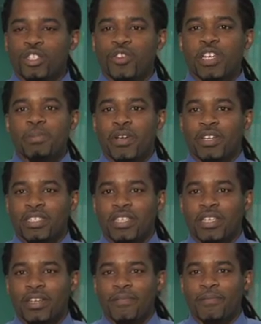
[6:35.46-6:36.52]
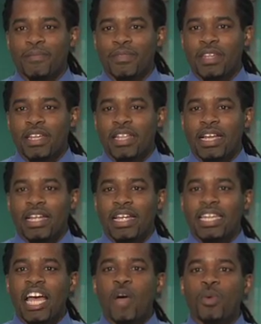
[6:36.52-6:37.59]
Transparency. Uh,
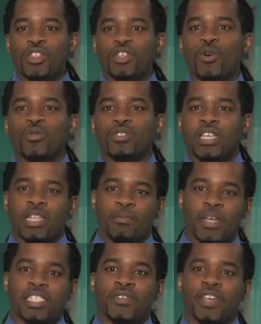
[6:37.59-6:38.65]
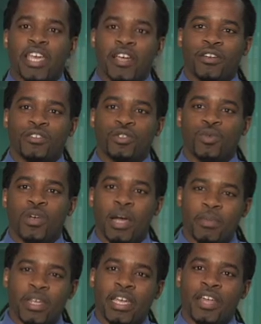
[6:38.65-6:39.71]
allowing those in the place of care to
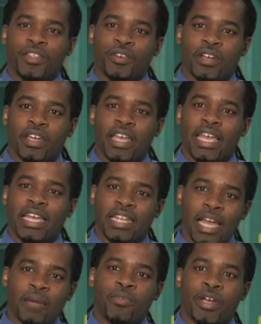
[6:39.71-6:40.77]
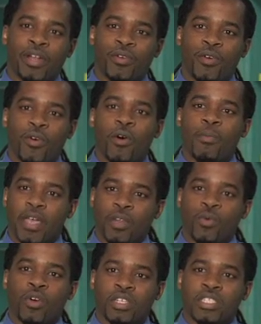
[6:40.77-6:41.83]
come together and collaborate on making
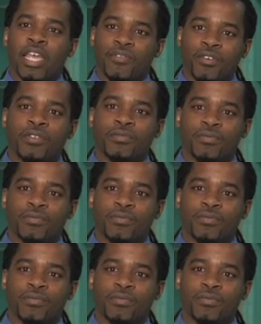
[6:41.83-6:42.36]
work safer.